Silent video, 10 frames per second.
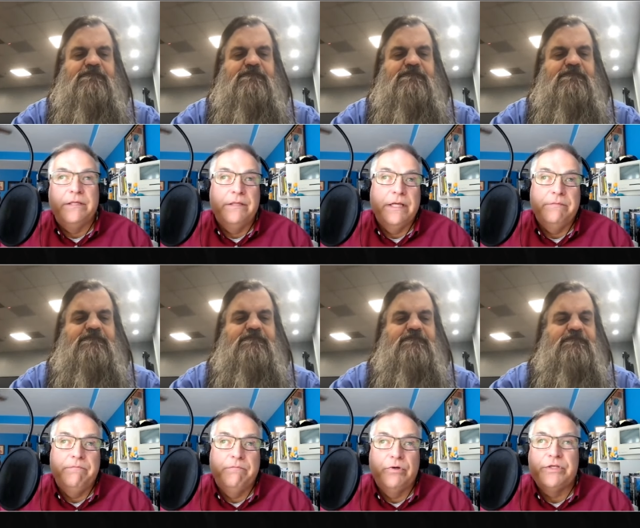Speaker 1: they
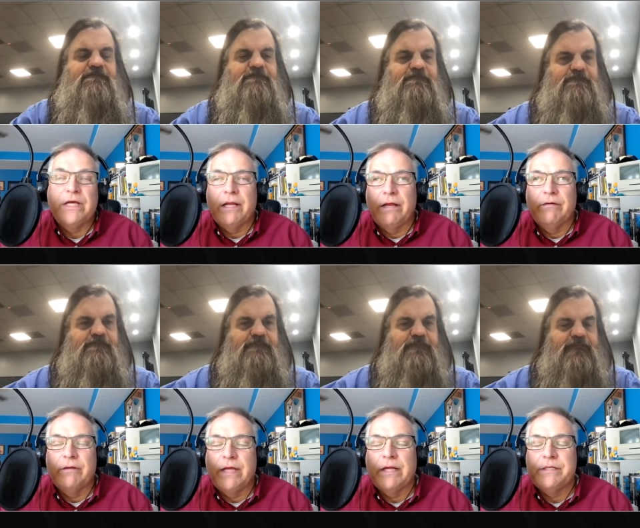push that lo-
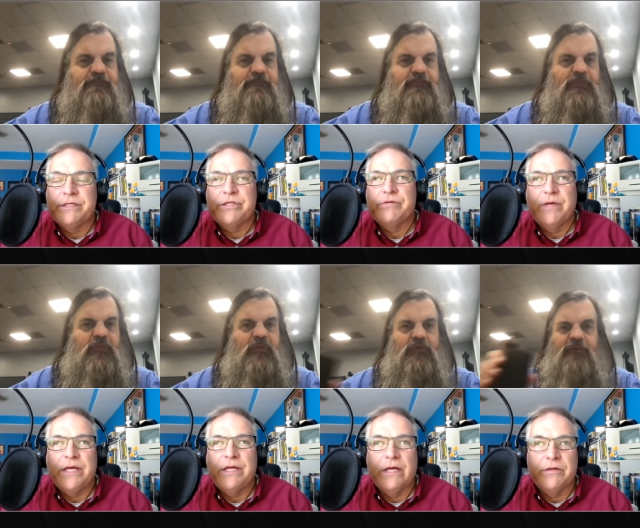that decision
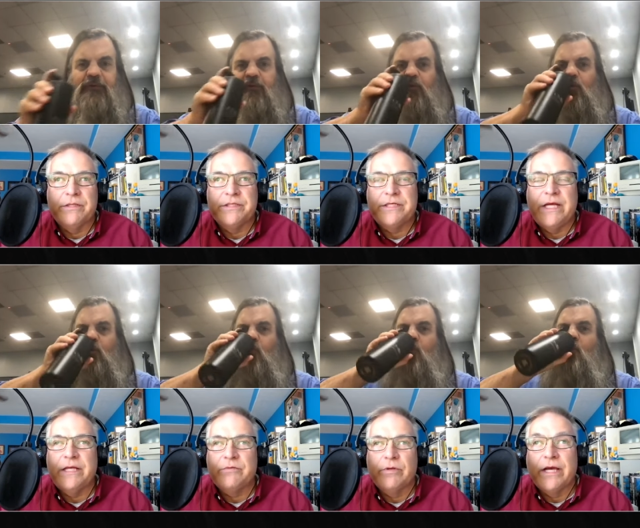making down to the
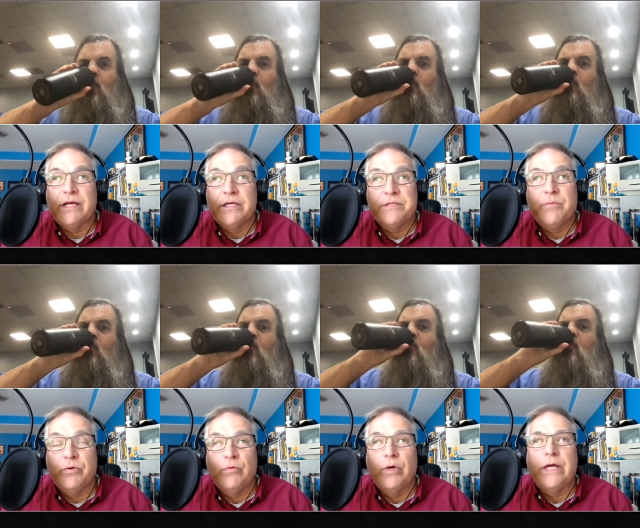states. Well, that cuts
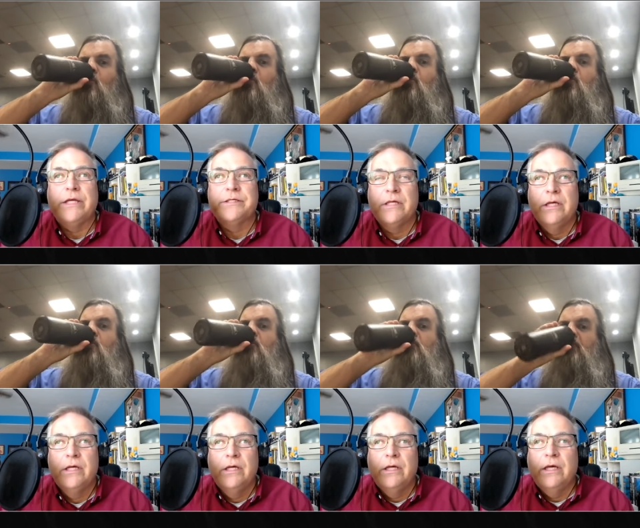both ways,
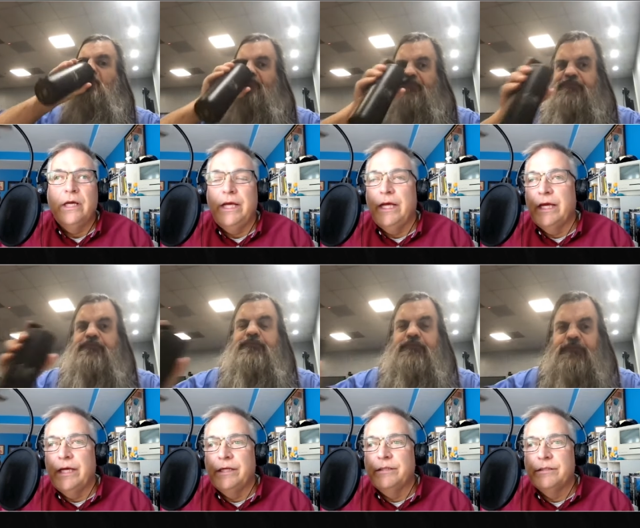and the